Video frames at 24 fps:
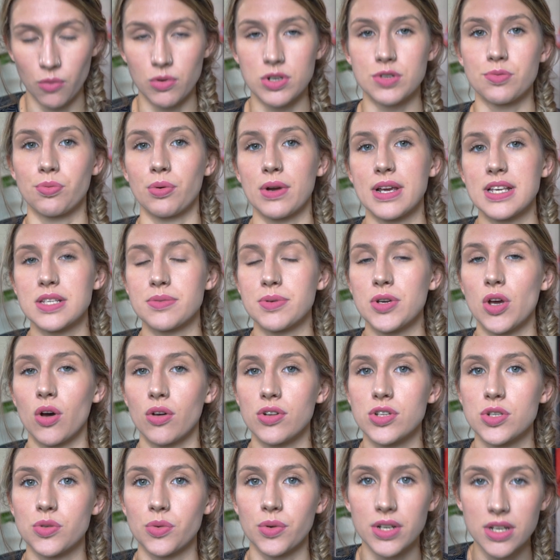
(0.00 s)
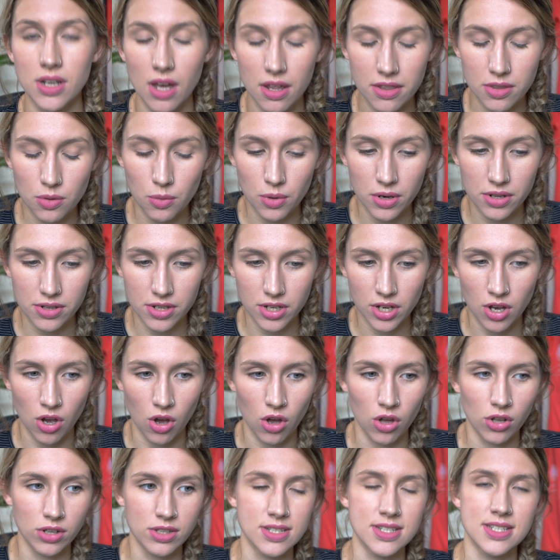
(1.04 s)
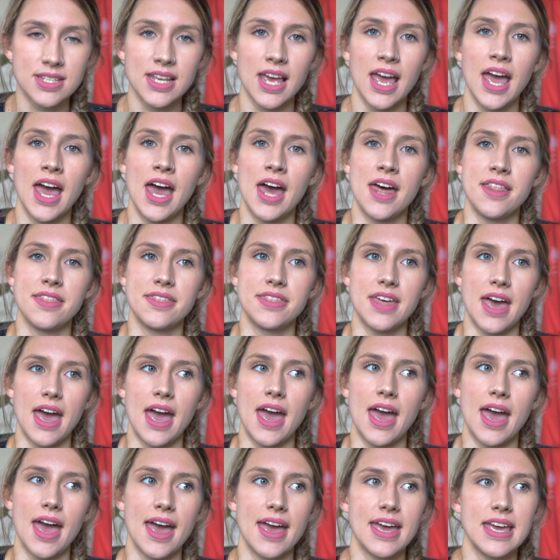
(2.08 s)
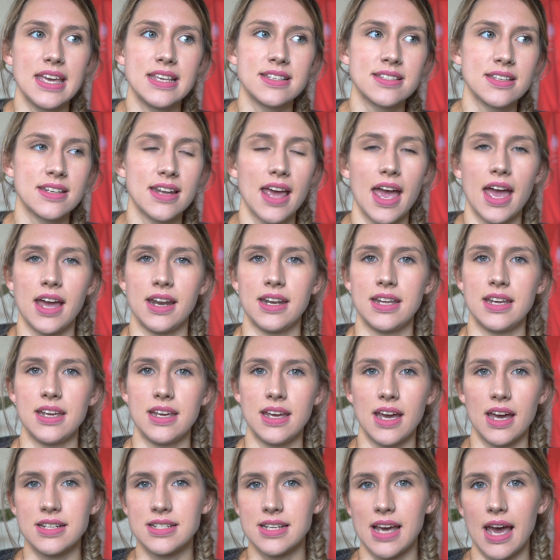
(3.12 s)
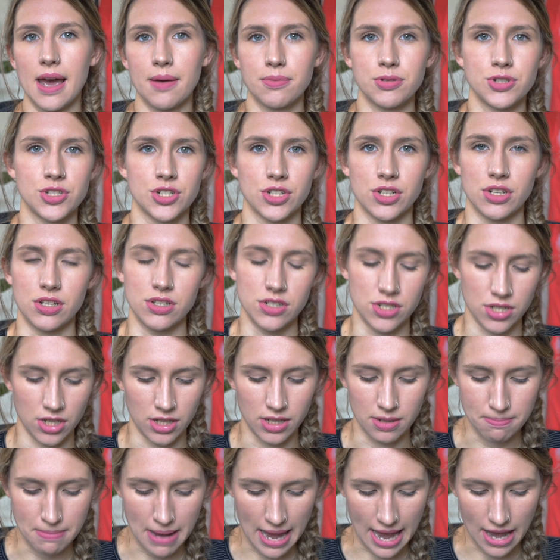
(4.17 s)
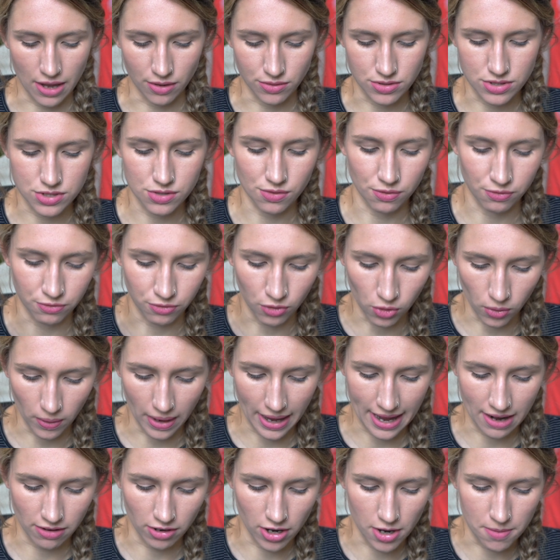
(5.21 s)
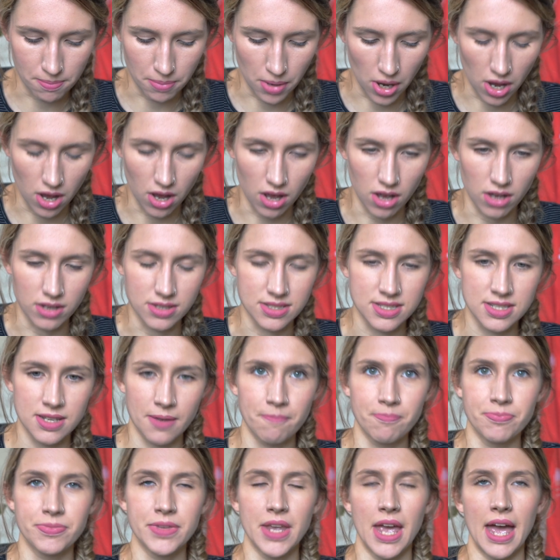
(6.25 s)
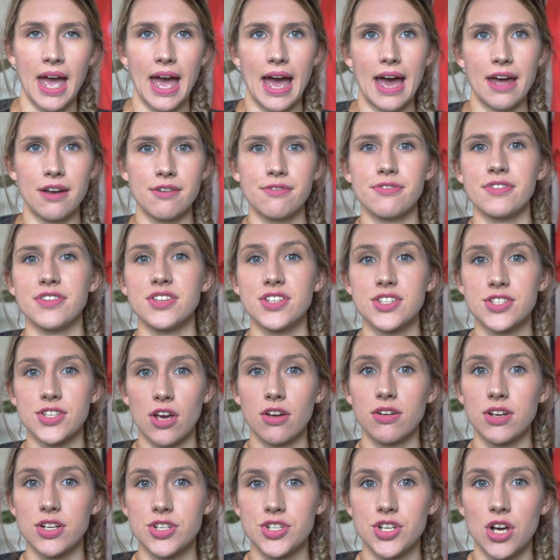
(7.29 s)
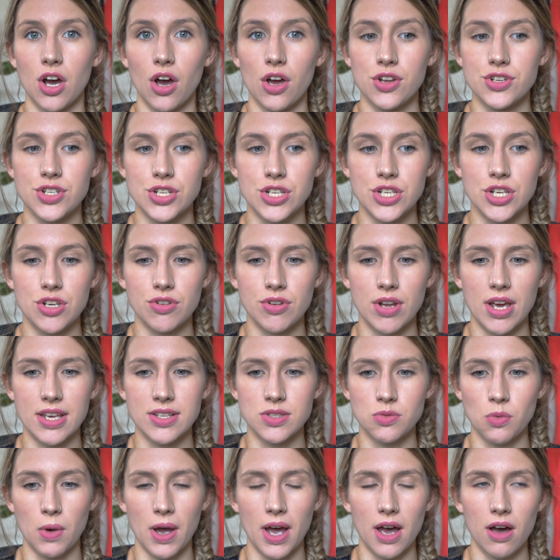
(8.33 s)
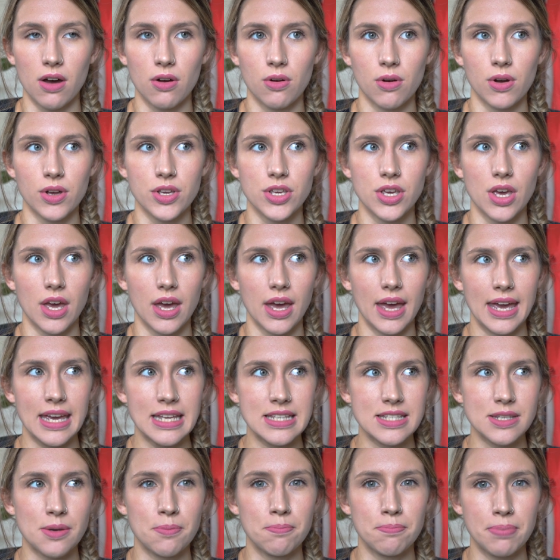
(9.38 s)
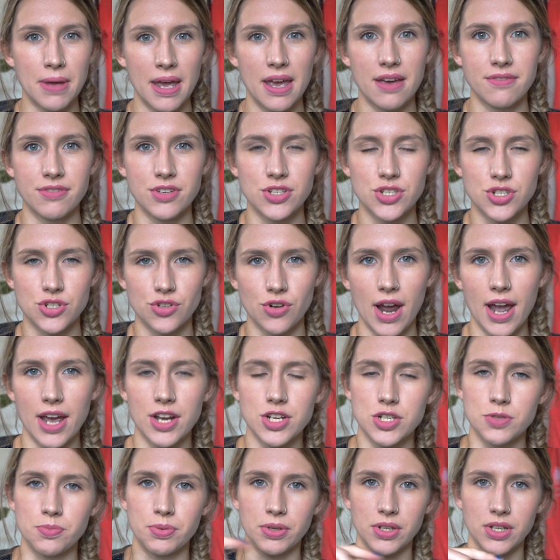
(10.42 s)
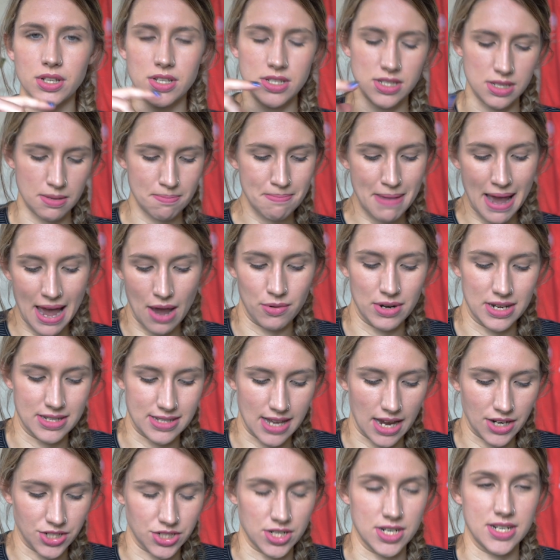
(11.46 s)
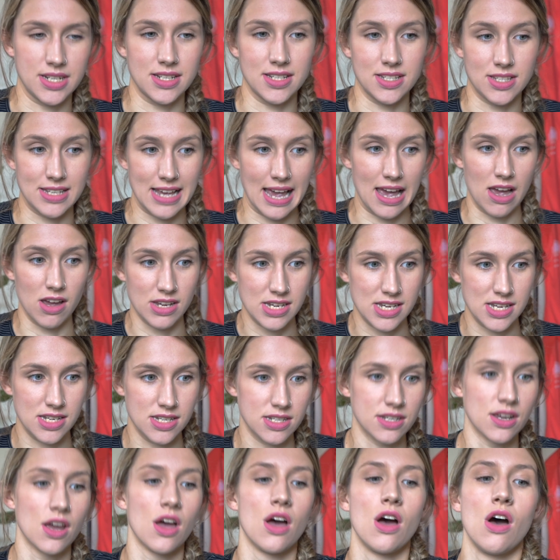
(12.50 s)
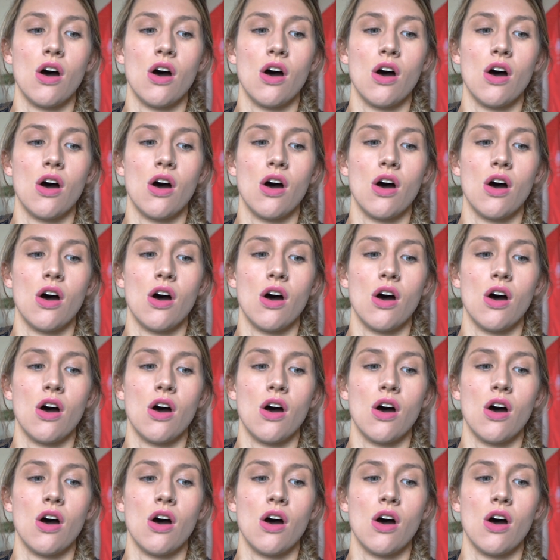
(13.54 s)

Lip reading: which brings me on to another one of the cons. There isn't any adaption to the mounts for aero bars and for the solar charging unit as well. It's a bit of a stretch because the mount is actually designed